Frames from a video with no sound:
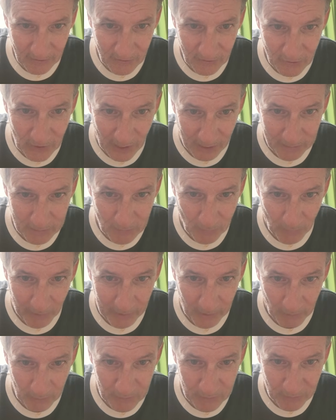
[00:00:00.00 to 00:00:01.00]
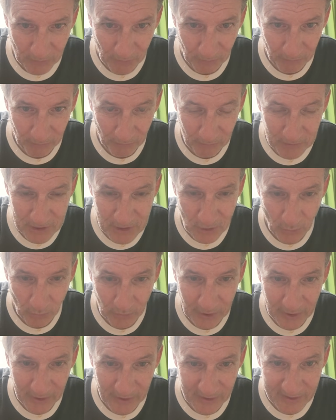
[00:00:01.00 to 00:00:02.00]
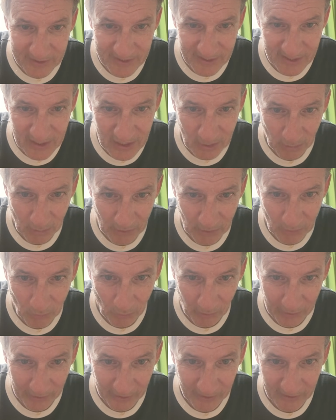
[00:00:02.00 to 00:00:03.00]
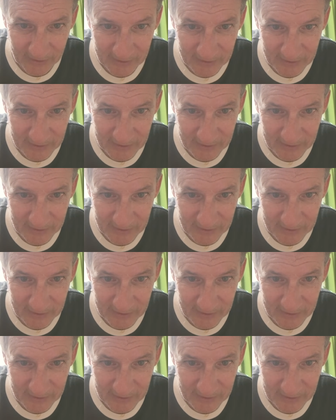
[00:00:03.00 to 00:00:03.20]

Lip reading: Jap's wedding was filmed from his Nokia 6120.